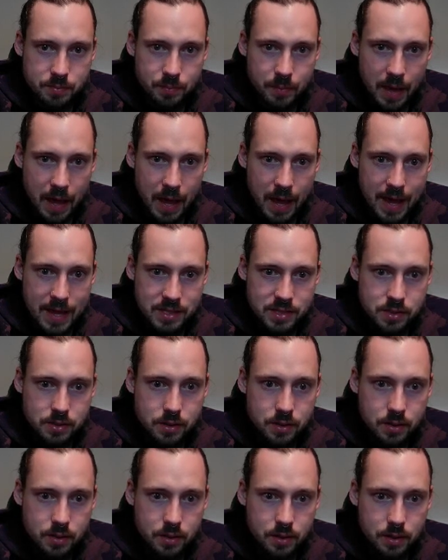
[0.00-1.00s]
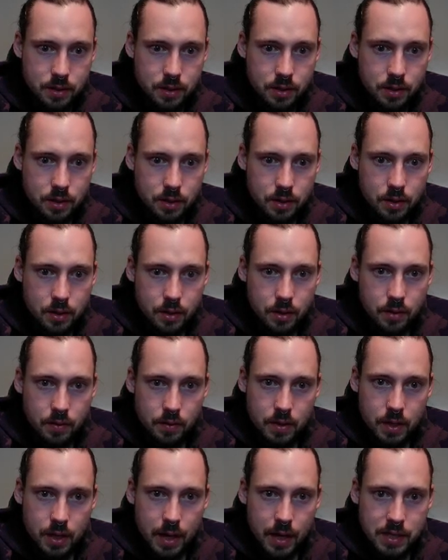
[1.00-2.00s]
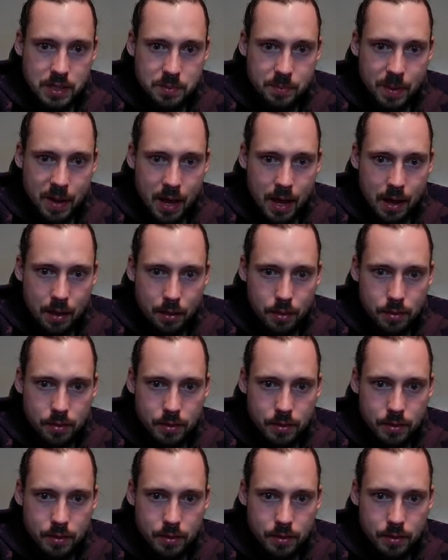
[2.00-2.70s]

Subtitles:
past the ice path,